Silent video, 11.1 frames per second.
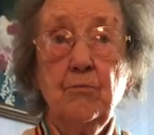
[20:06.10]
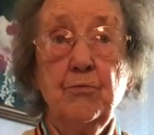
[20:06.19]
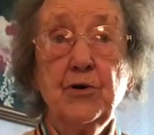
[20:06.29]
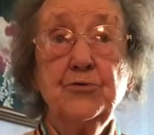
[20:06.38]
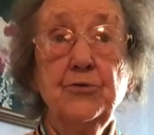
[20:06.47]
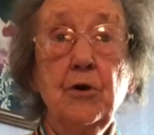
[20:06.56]

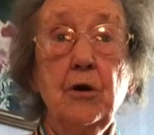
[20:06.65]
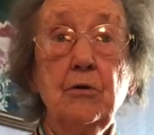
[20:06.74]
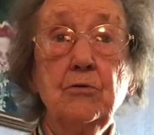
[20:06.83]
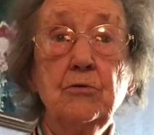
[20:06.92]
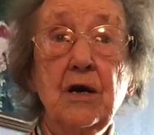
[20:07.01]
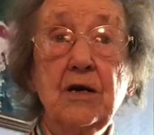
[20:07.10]
But
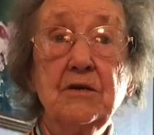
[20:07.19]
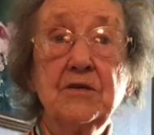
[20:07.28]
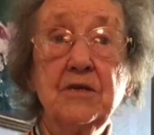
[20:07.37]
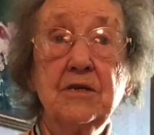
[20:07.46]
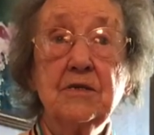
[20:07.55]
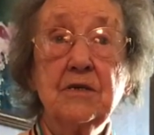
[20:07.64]
now I
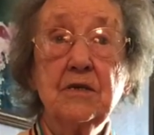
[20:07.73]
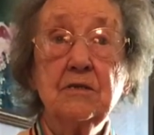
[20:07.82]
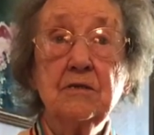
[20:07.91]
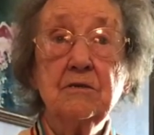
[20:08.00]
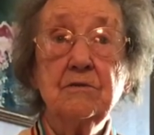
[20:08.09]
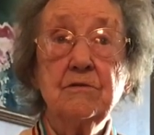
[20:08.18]
think
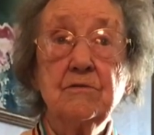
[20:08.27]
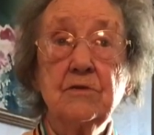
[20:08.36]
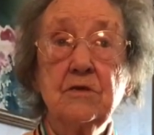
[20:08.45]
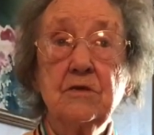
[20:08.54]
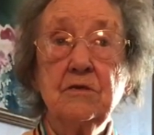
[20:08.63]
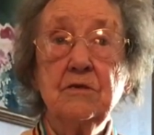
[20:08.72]
they
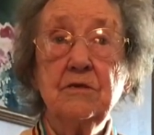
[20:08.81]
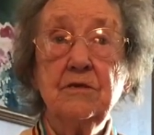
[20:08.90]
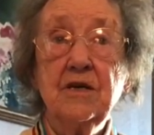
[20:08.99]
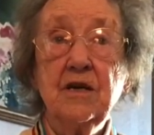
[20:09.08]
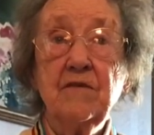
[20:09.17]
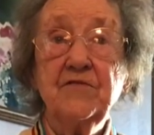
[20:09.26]

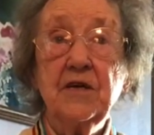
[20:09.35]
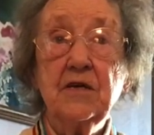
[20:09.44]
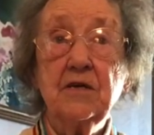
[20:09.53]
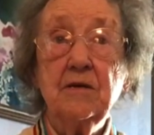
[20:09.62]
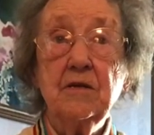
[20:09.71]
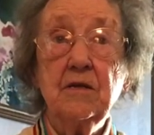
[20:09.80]
have
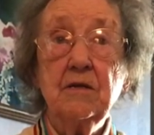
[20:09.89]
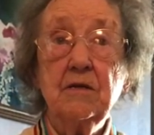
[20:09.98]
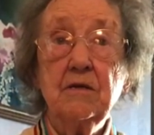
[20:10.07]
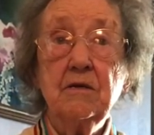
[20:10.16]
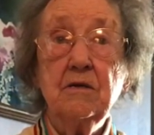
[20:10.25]
taken,